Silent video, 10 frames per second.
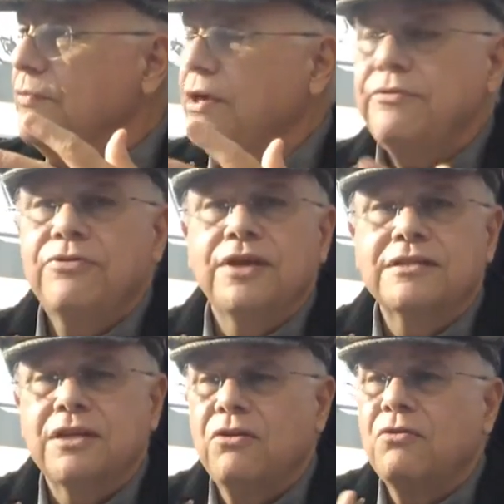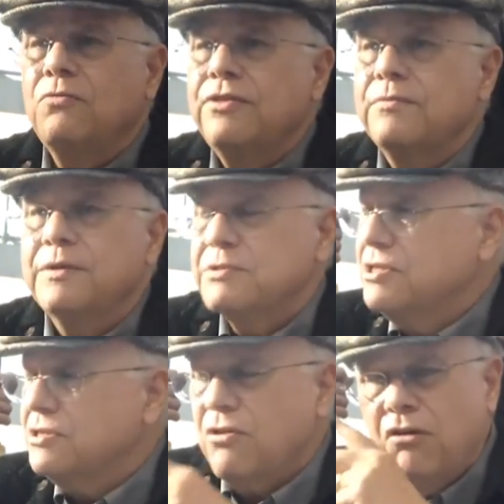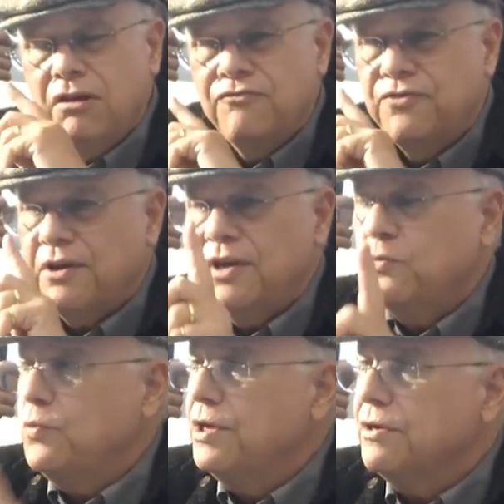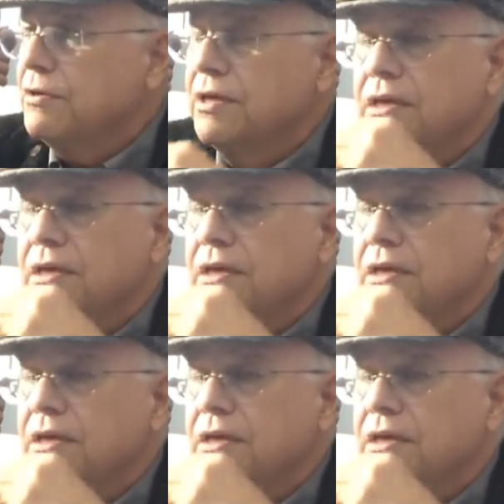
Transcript: other things along with them. It was just all a very weird